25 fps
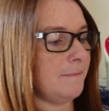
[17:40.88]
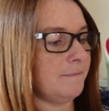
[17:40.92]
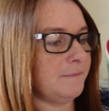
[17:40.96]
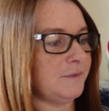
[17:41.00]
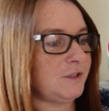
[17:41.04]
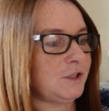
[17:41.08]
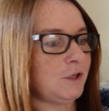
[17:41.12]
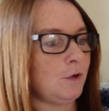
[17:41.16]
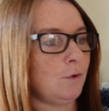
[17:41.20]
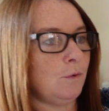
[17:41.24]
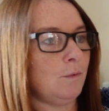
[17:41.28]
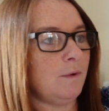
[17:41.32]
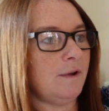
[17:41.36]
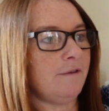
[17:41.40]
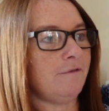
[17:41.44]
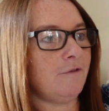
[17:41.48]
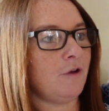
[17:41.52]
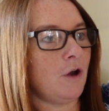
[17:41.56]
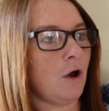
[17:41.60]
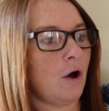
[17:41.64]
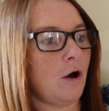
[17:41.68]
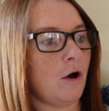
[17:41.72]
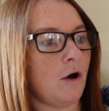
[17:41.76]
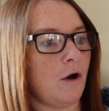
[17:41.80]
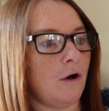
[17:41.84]
So we've
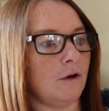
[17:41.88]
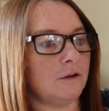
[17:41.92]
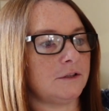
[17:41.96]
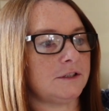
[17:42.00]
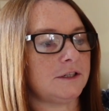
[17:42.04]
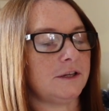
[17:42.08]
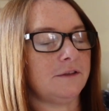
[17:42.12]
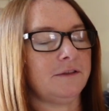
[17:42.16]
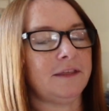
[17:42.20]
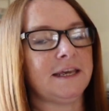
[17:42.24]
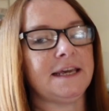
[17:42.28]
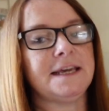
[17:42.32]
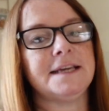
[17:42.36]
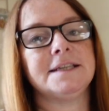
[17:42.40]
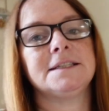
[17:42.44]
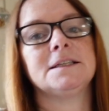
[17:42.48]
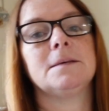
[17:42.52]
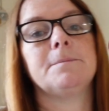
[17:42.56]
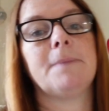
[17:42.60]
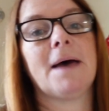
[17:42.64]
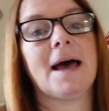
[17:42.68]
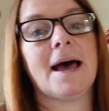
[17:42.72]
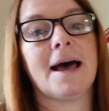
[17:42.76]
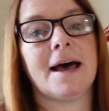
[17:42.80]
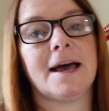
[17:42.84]
got, these
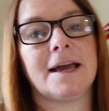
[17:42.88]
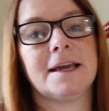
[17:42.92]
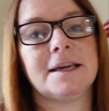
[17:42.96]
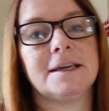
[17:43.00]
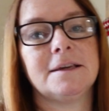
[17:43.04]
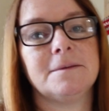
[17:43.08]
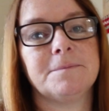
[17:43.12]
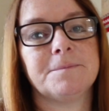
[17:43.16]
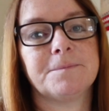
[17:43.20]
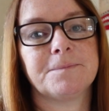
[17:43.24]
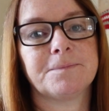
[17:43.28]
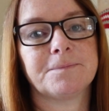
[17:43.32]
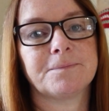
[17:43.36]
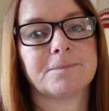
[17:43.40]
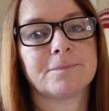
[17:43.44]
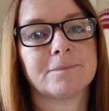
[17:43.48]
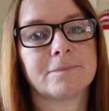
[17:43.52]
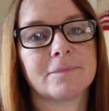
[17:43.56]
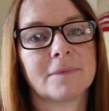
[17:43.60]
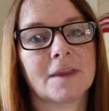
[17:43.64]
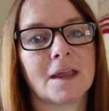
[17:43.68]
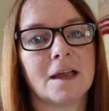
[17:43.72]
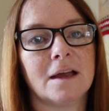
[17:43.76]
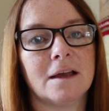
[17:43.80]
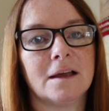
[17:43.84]
are by,
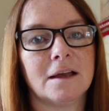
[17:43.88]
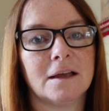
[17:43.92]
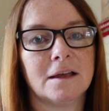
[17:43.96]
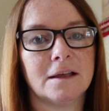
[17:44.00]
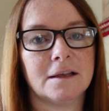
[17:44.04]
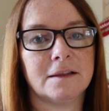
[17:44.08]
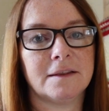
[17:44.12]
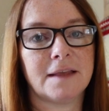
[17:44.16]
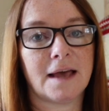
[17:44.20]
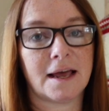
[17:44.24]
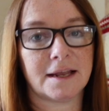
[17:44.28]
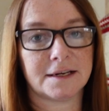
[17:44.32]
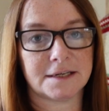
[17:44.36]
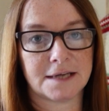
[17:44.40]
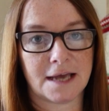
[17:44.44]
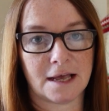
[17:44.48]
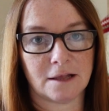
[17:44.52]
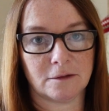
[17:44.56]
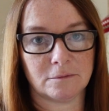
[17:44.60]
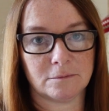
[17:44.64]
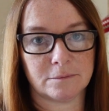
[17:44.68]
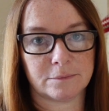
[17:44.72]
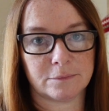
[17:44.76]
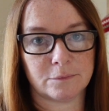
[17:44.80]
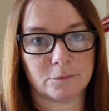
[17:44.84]
that'd
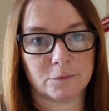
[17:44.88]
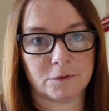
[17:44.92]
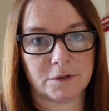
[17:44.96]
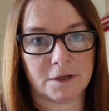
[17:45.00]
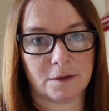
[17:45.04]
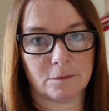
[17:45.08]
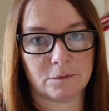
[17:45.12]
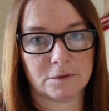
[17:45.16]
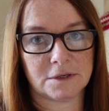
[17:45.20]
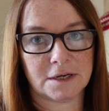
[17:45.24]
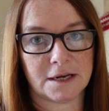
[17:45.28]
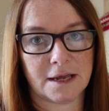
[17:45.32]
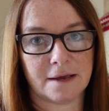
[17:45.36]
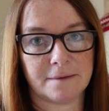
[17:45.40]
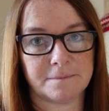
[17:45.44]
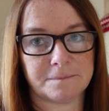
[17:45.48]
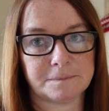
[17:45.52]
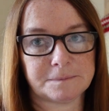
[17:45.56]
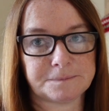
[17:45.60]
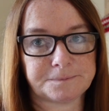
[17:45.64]
help you, wouldn't it,